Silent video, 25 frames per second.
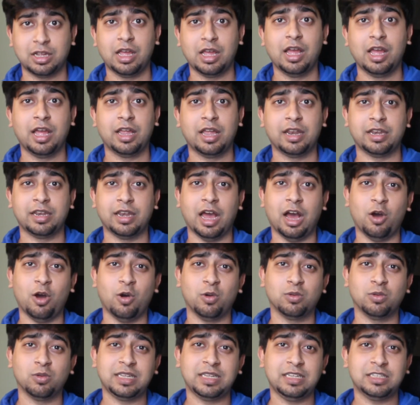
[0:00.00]
Now,
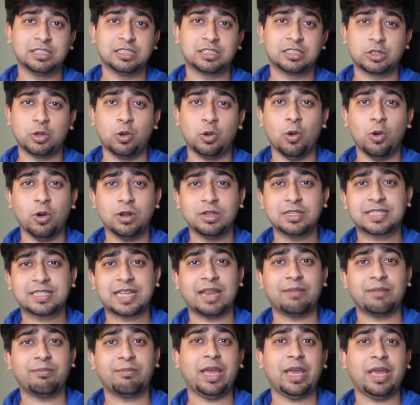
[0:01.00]
these goals can
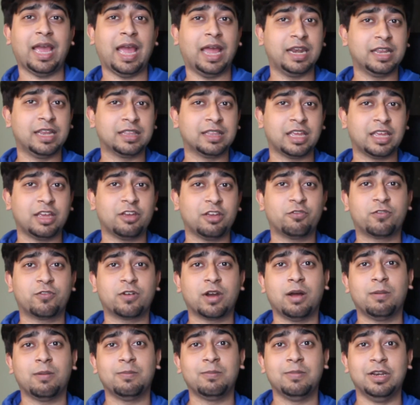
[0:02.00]
be anything
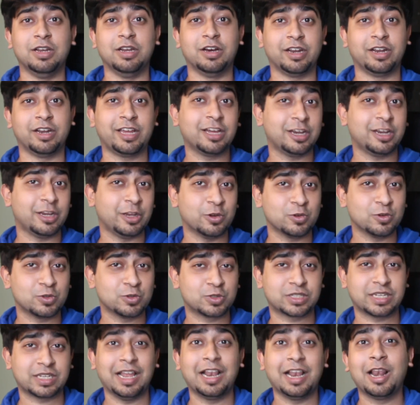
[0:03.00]
from learning a new
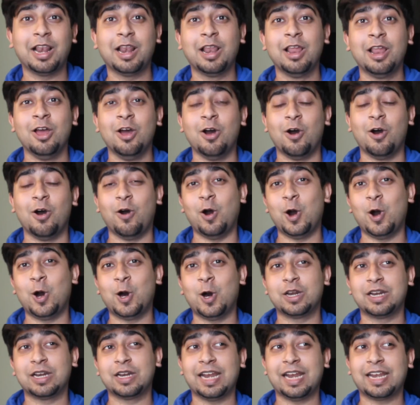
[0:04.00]
skill, or
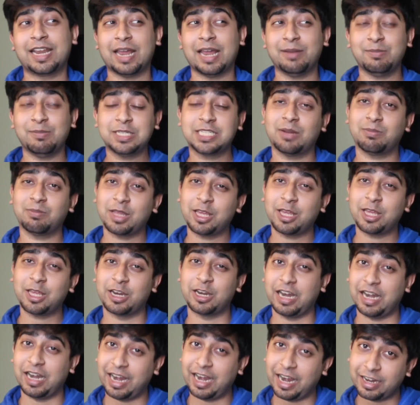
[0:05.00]
it can be something
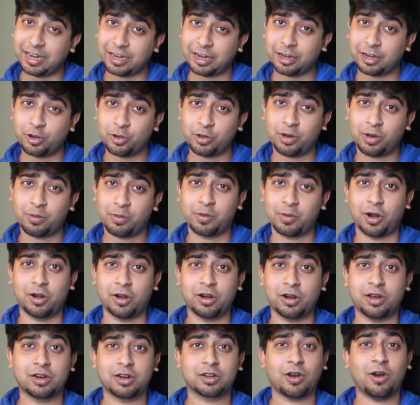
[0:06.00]
related to your
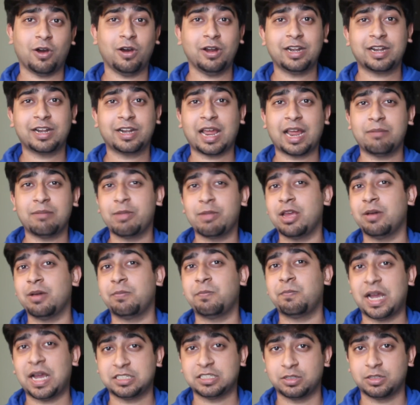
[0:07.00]
product, or it can be a
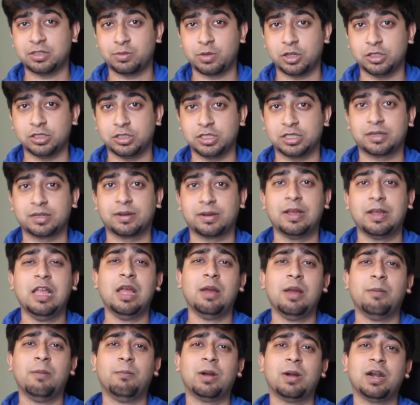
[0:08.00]
passion project.
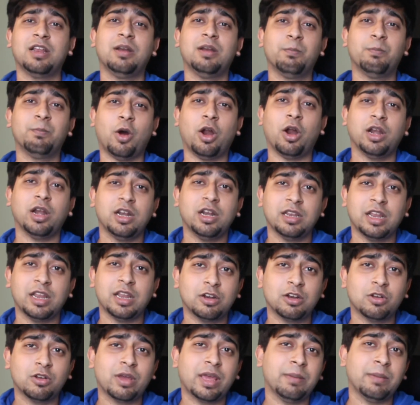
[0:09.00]
But an important thing to
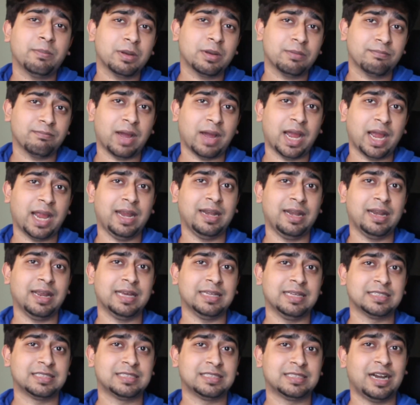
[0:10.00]
keep in mind is
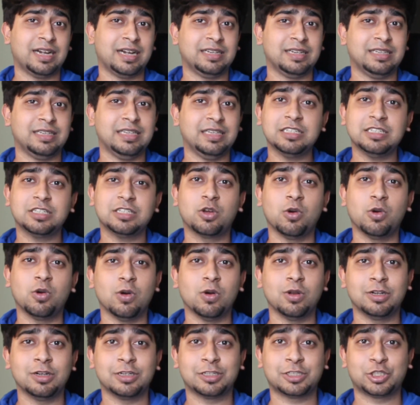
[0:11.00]
that these goals
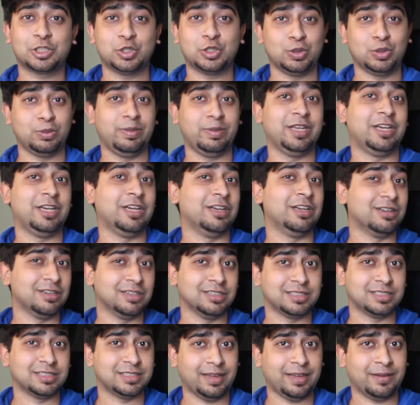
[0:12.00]
should be
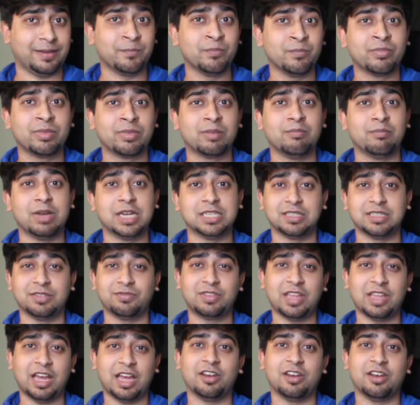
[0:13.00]
realistic, because if they're
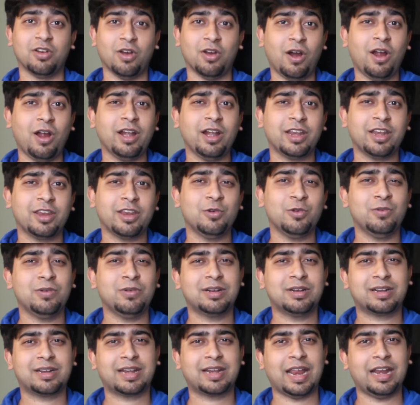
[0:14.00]
not, you will
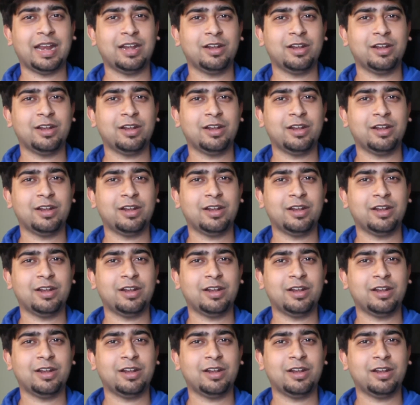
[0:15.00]
tend to